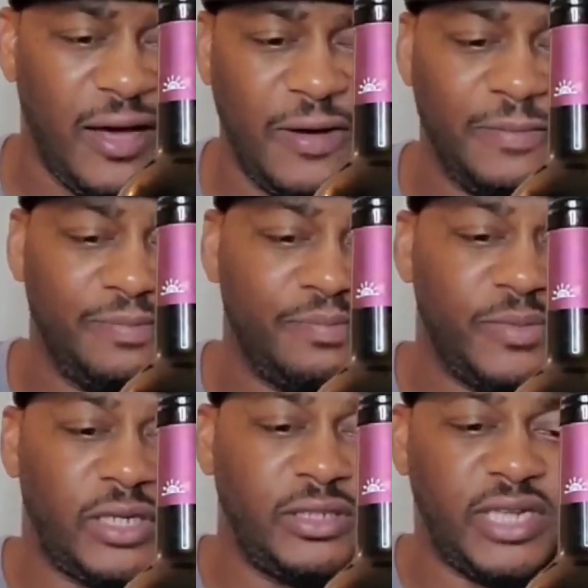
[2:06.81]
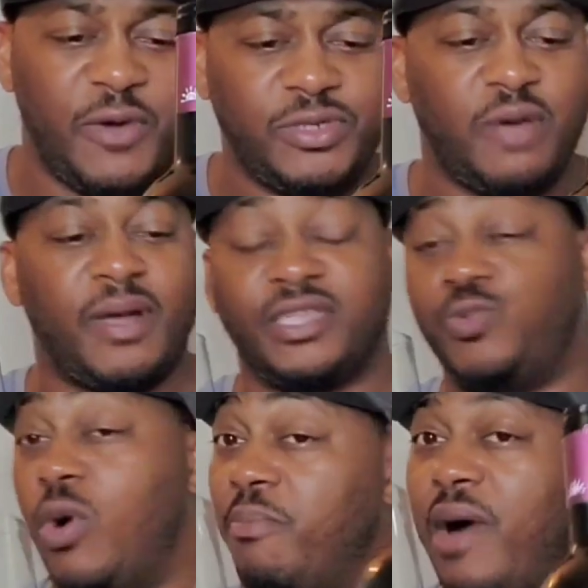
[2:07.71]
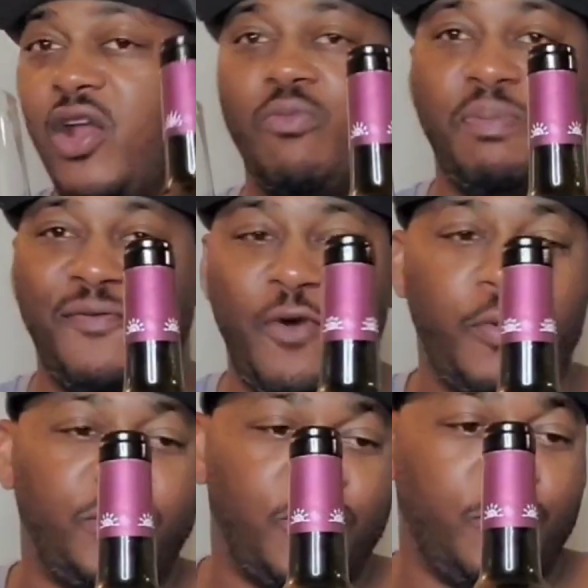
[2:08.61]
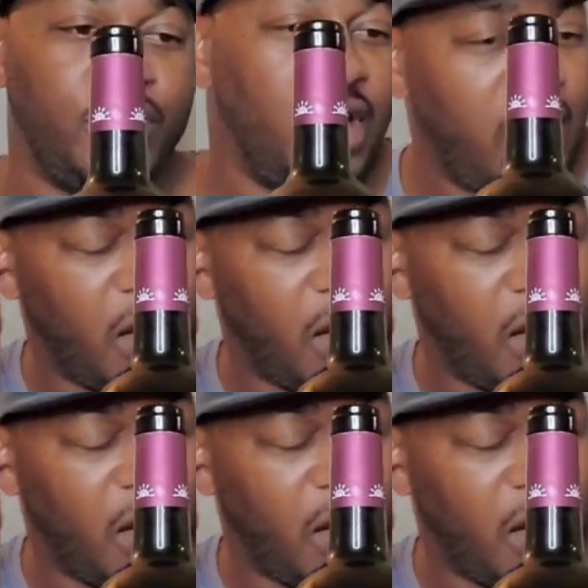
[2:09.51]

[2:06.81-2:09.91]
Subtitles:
Today we're talking about this one bottle, but before we do,